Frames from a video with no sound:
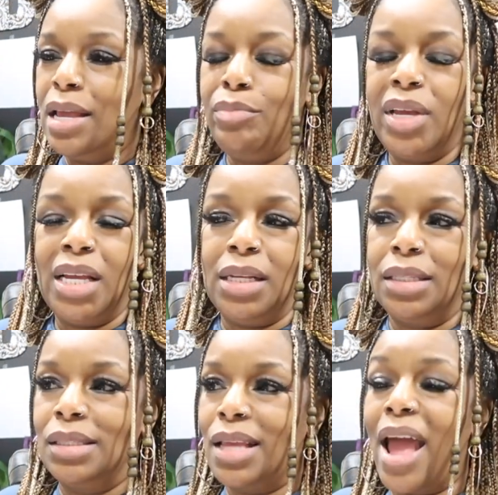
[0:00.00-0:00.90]
it
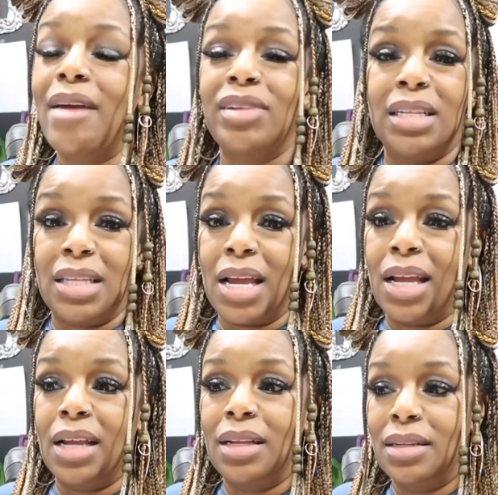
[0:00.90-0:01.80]
means
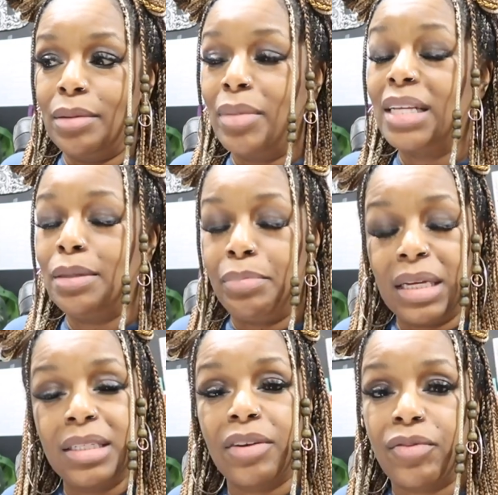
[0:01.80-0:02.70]
everything. It makes a
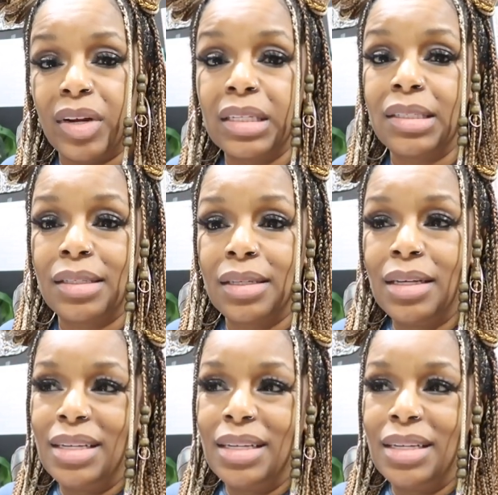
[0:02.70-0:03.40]
big difference.